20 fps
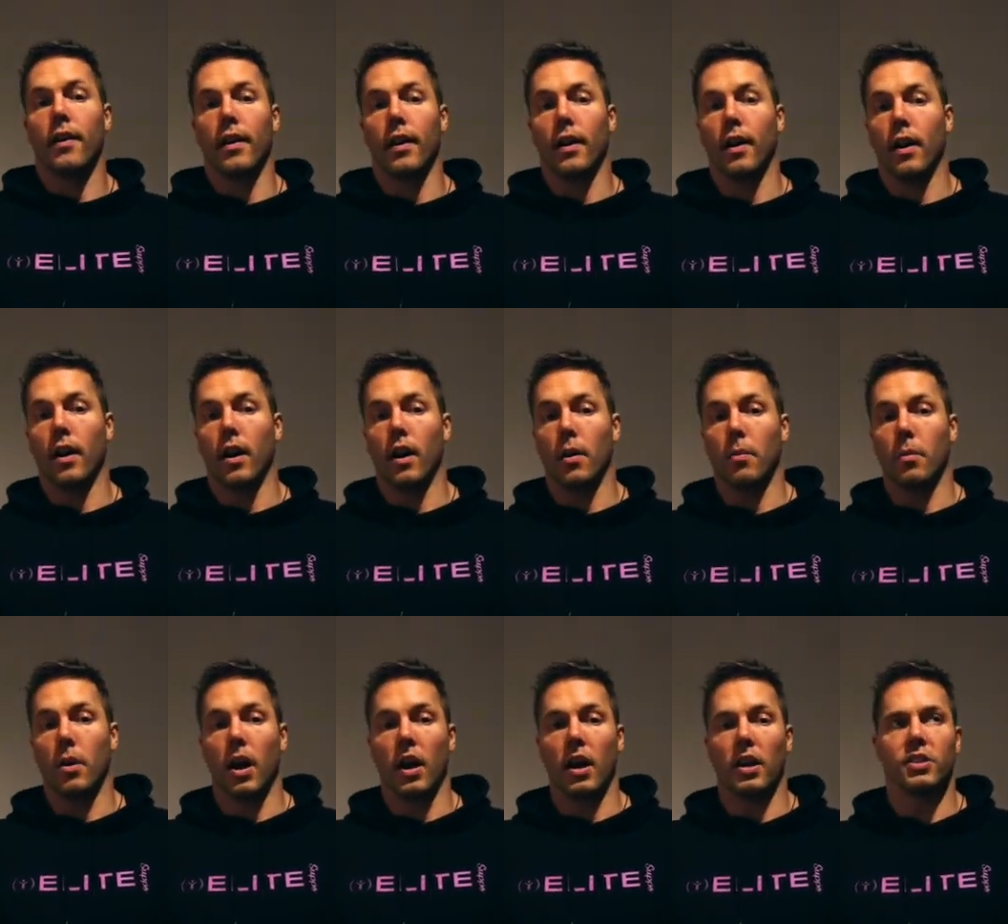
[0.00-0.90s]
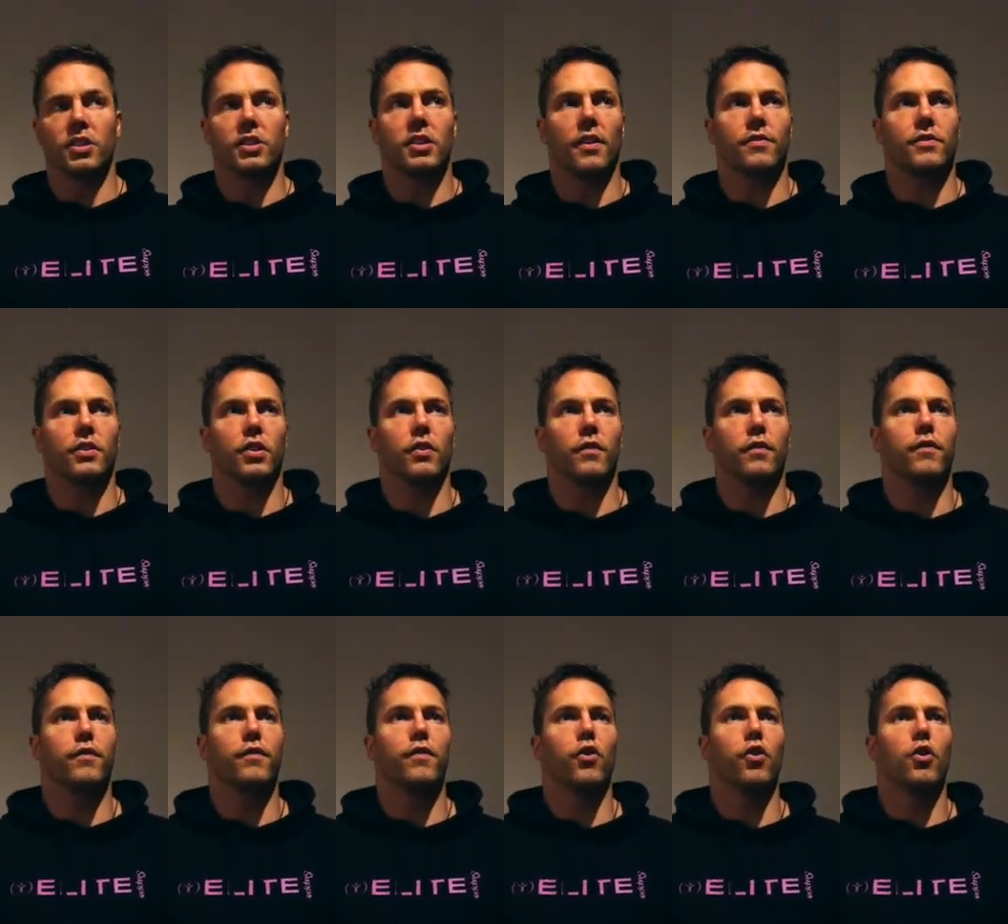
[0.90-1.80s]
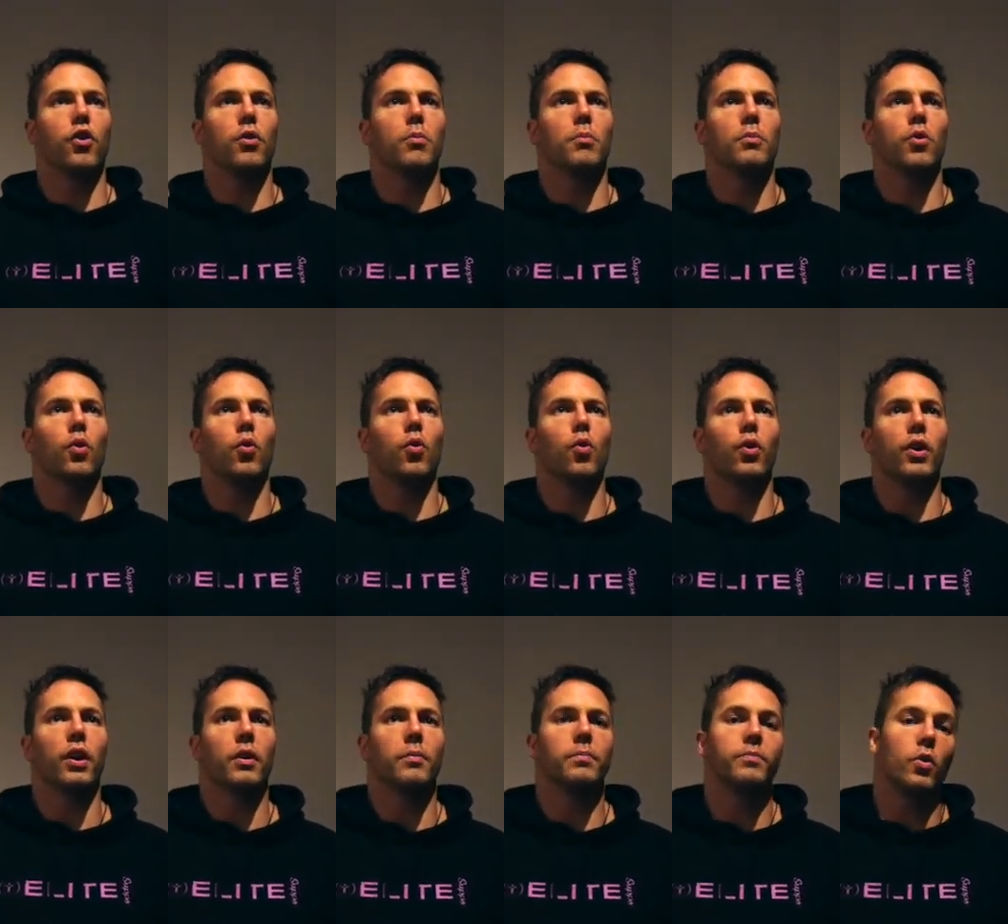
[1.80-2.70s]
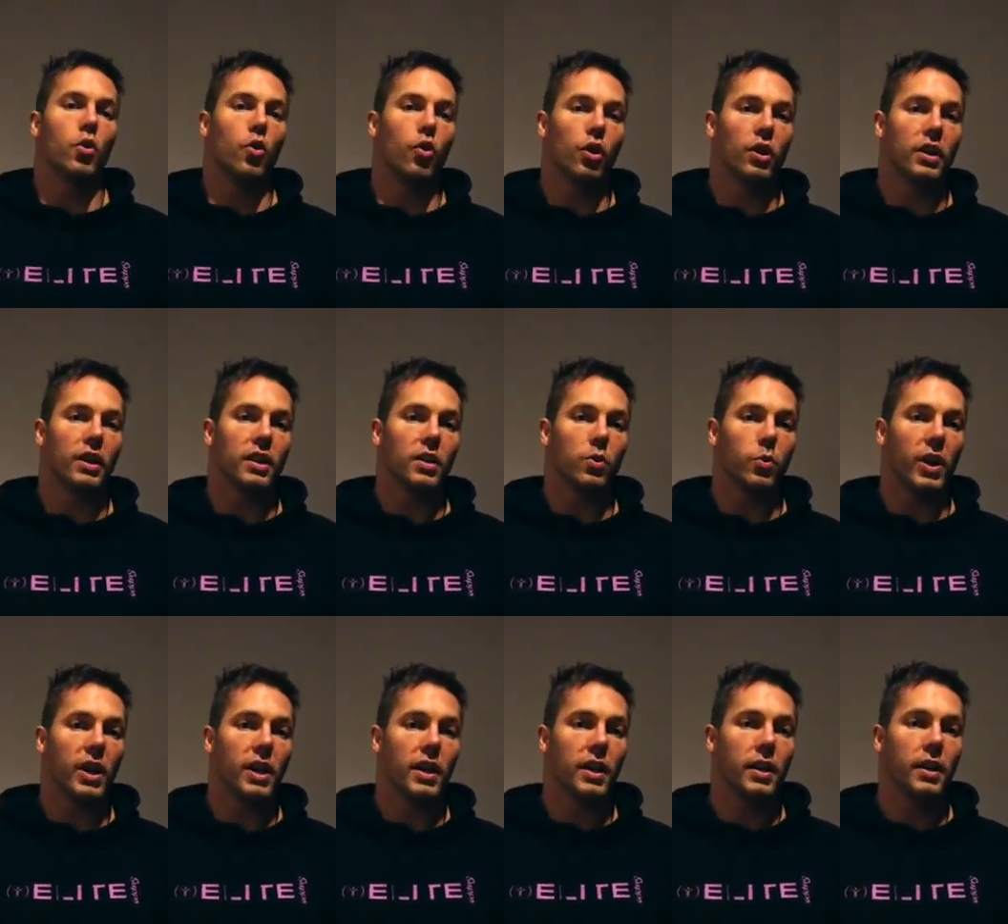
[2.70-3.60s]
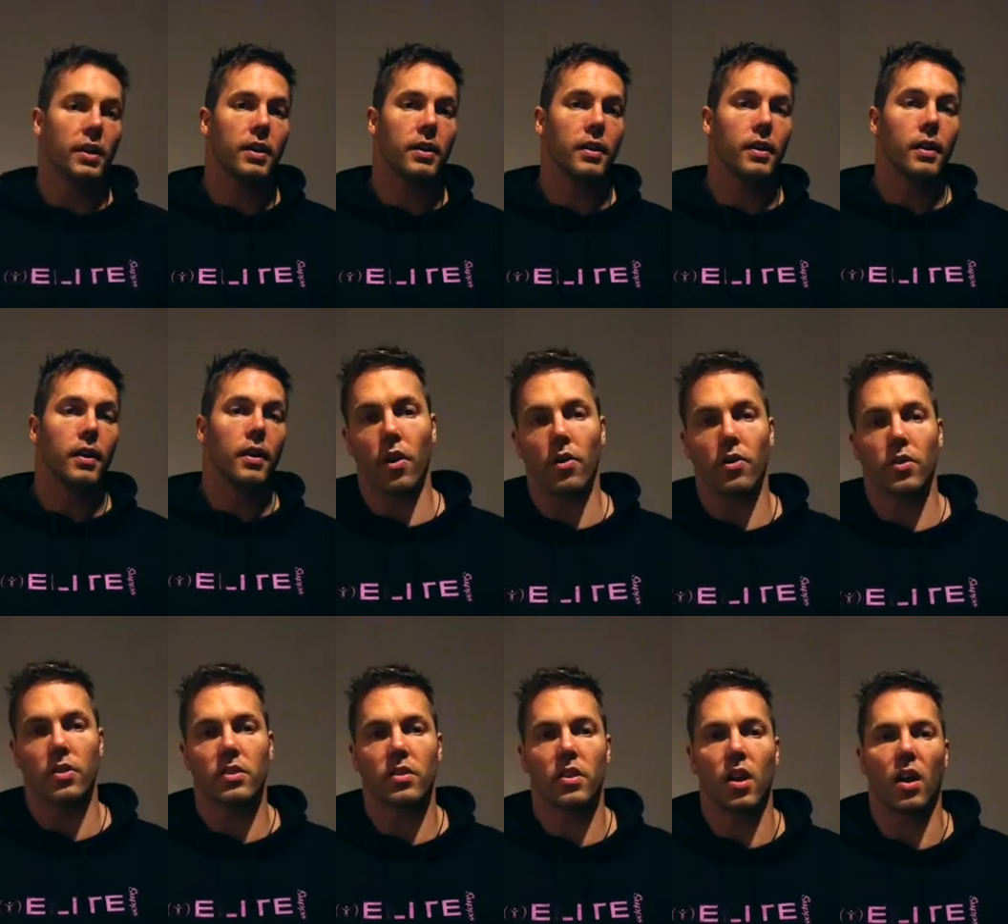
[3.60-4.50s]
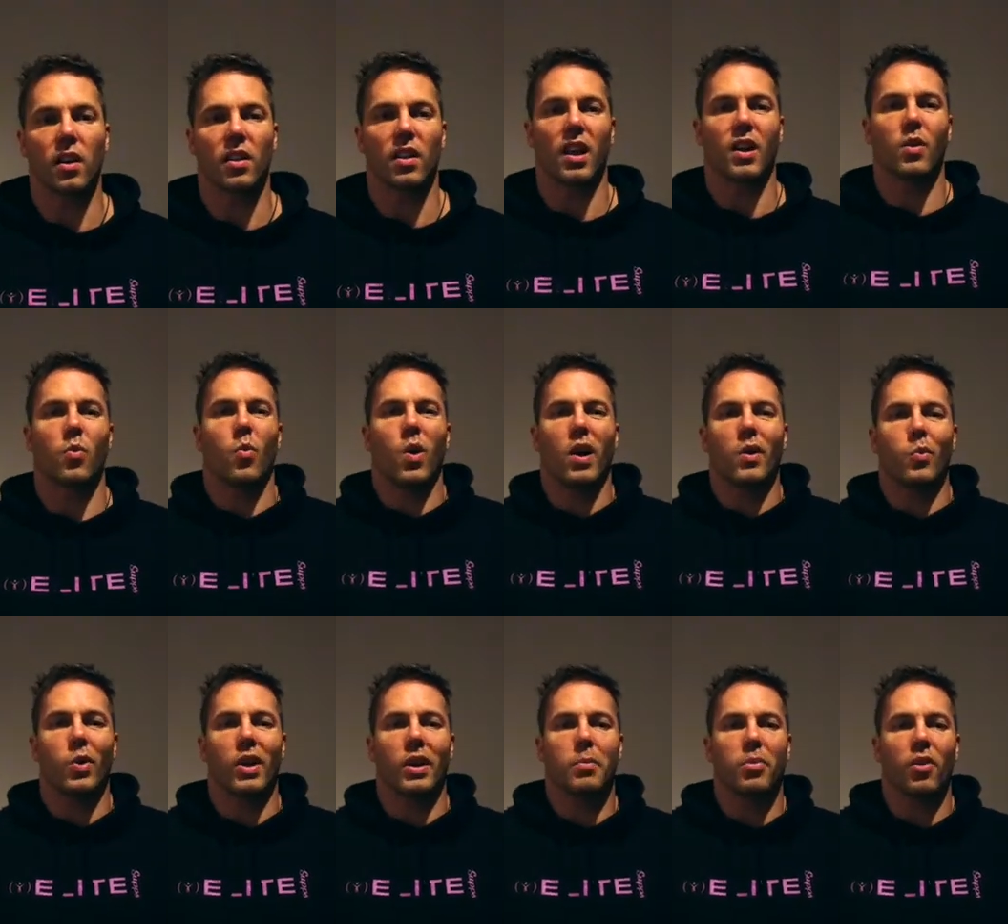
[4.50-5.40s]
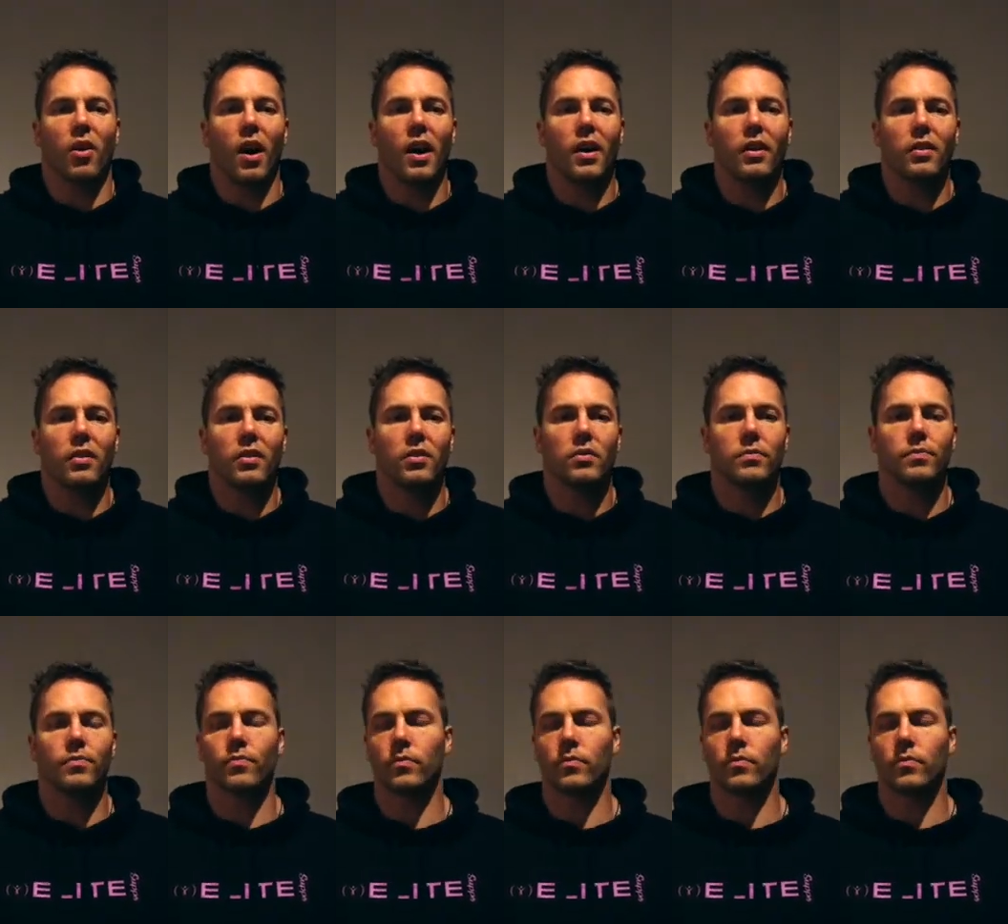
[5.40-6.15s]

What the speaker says: I just have to confirm the order early in the week. So it's kind of like 1 week prior.